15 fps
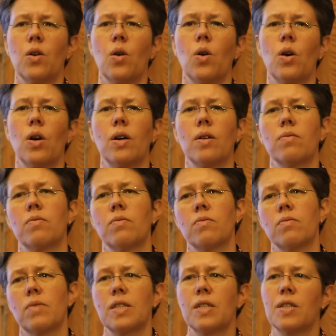or
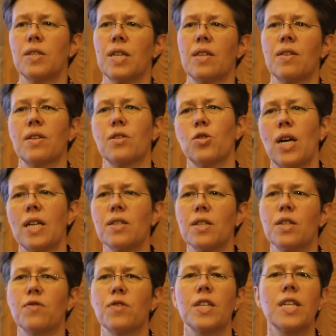as I said, the
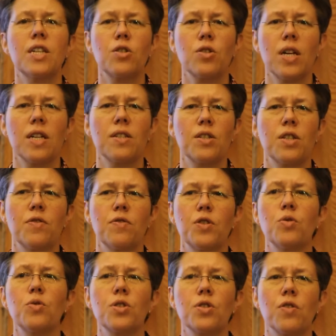transitive and intransitive
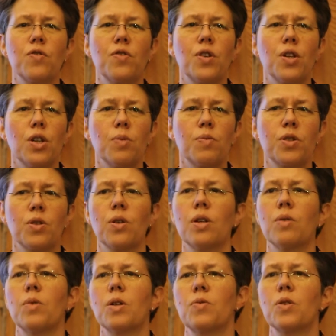use of verbs,
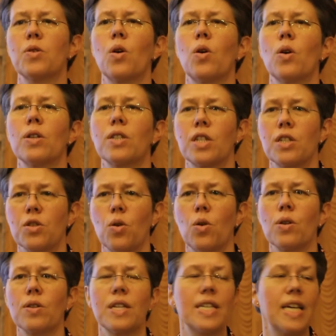or what we just
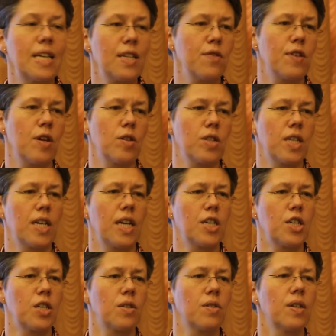call the dative
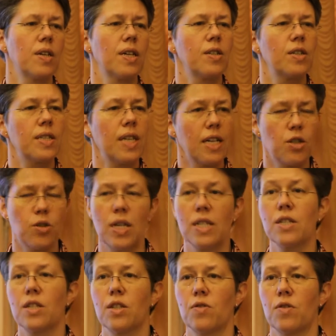alternation,
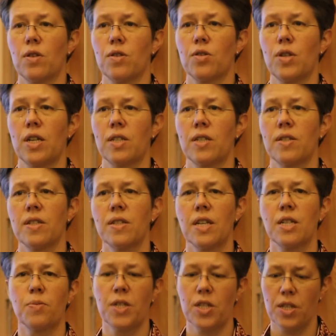ditransitive constructions. This
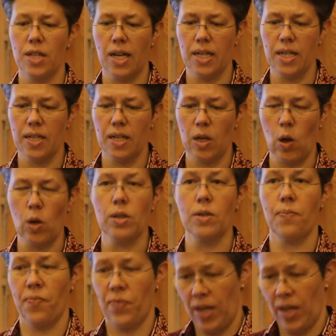has been studied a lot.